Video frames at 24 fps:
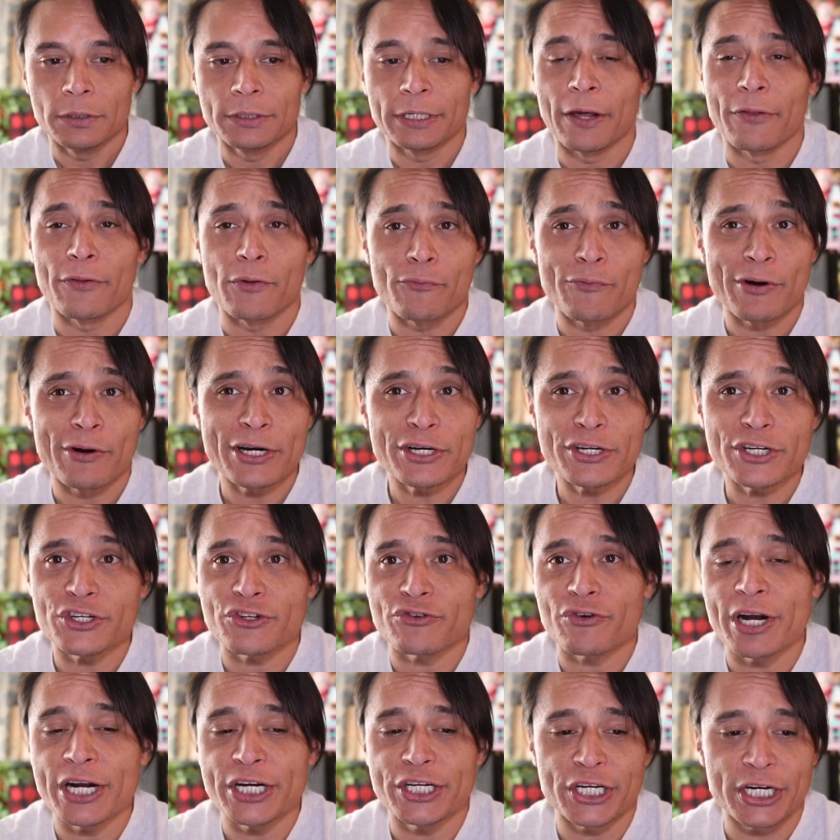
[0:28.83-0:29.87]
Now the
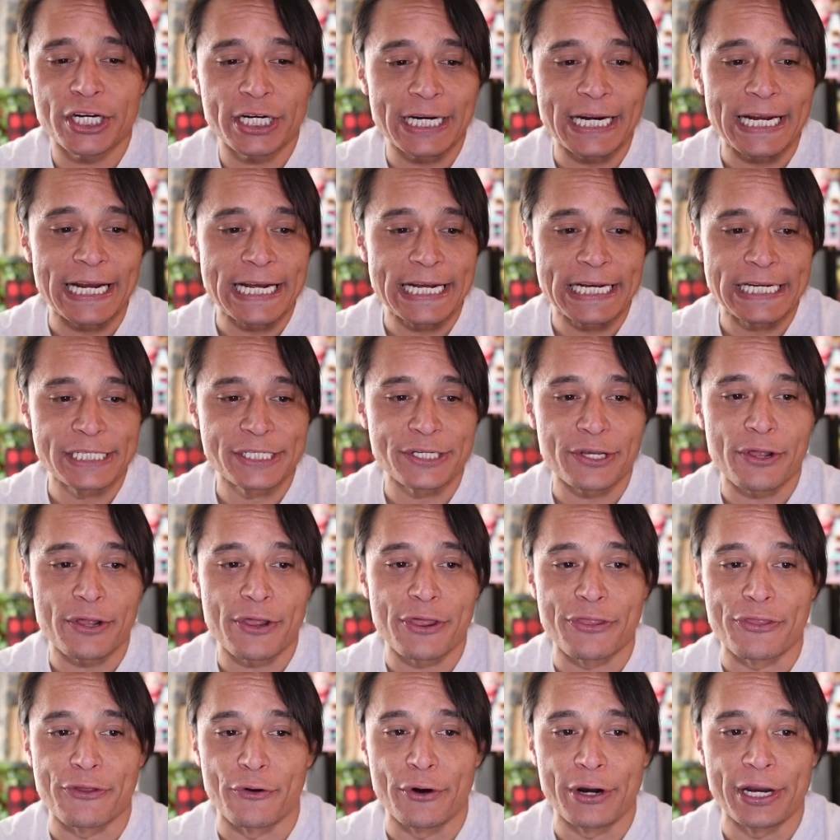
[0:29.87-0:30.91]
registration is
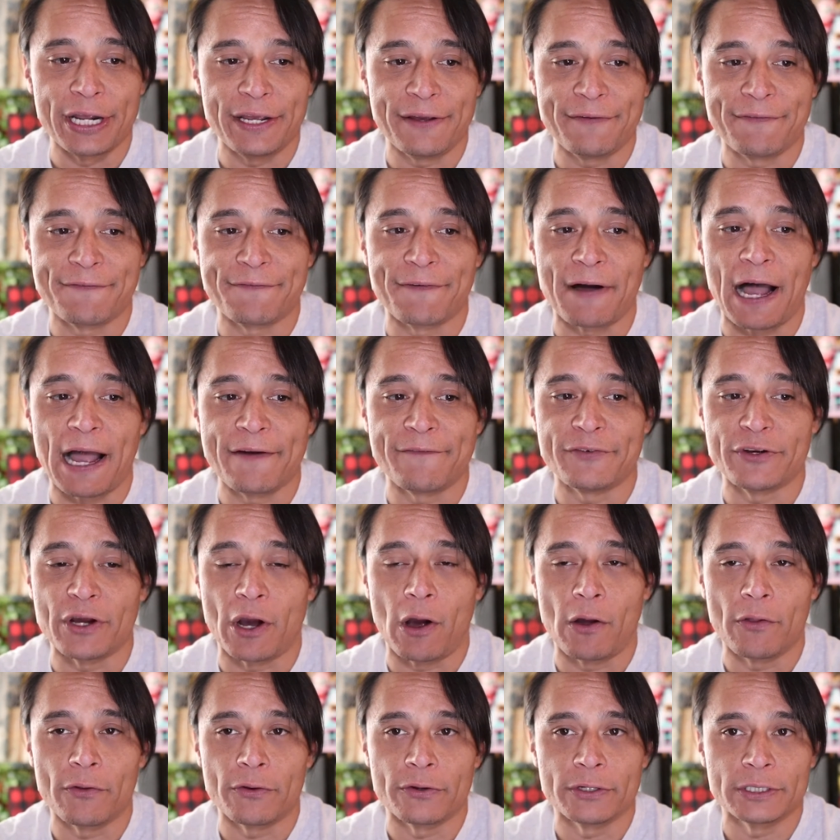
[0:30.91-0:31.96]

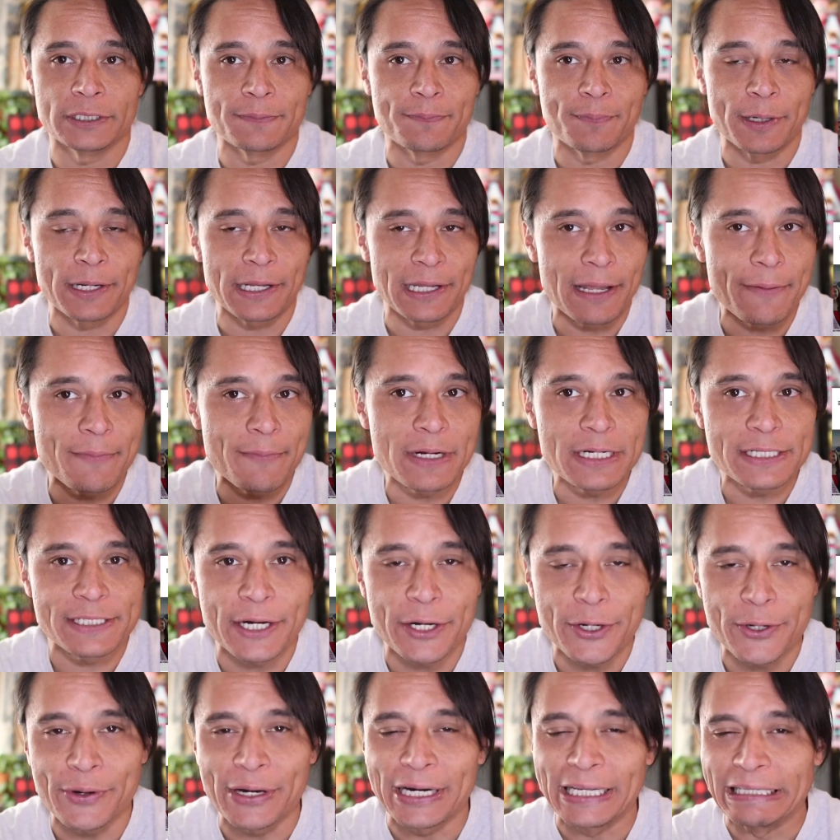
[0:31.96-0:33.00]
$35, but let me
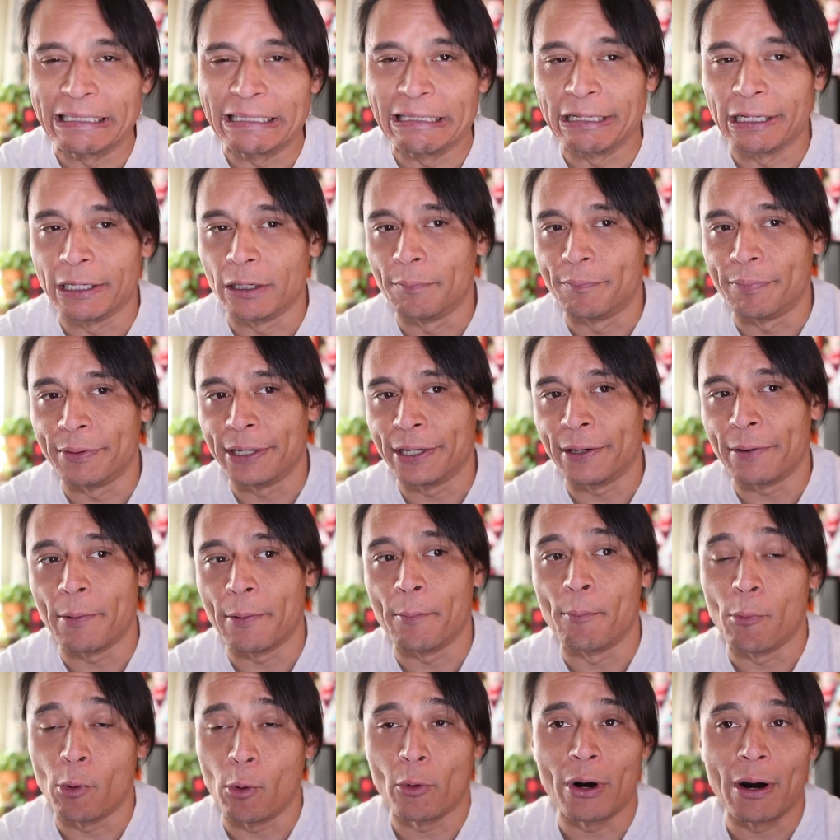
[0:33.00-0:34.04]
tell you a little bit
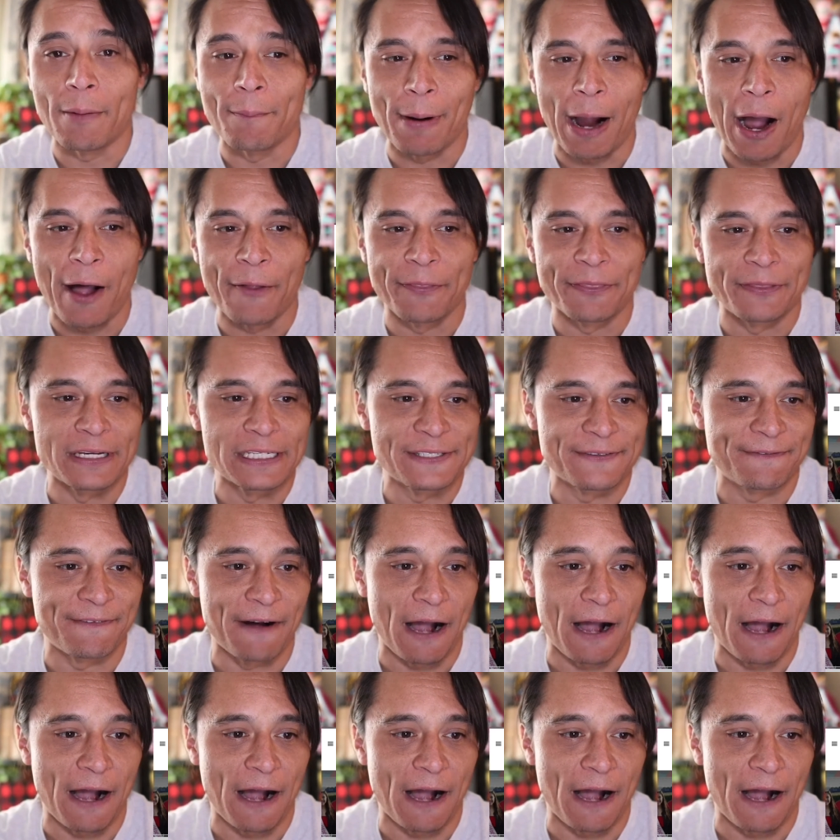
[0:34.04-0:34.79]
more about this